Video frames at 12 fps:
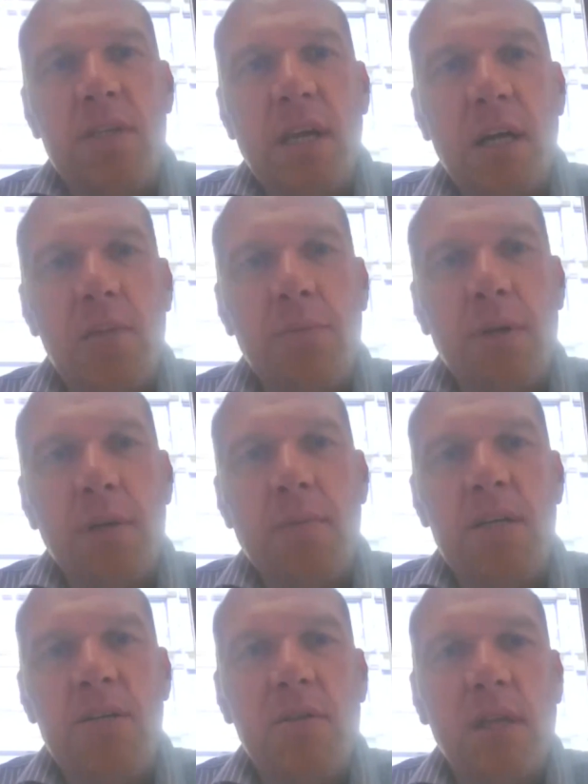this help?
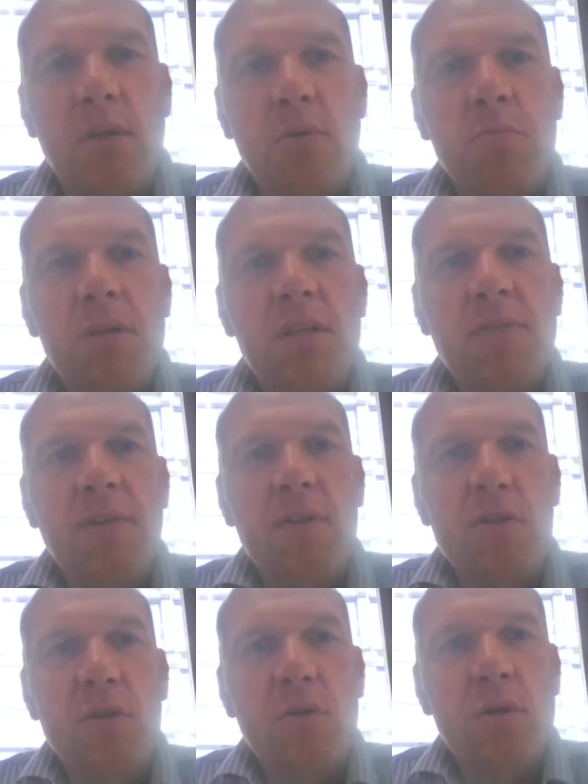Imagine there will be
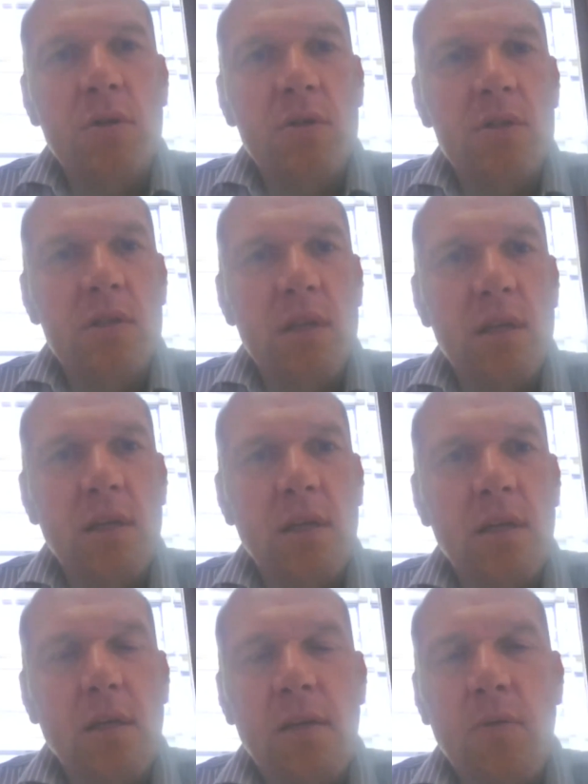different students and
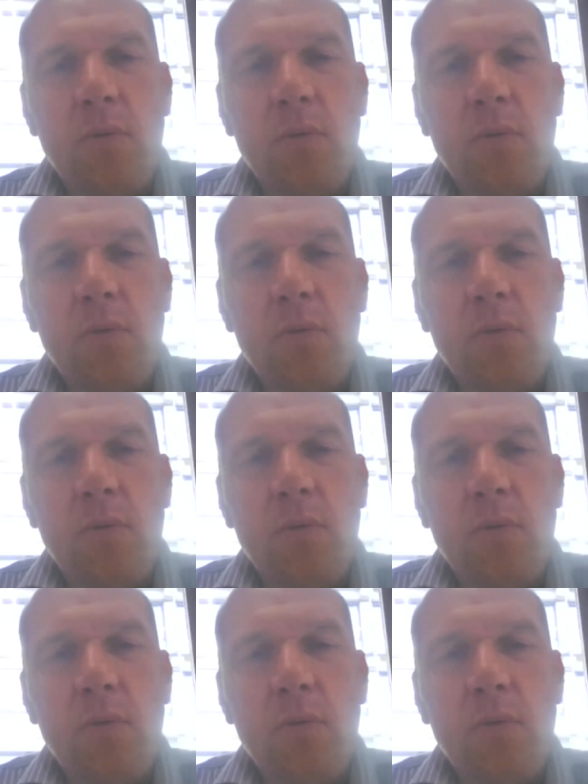uh,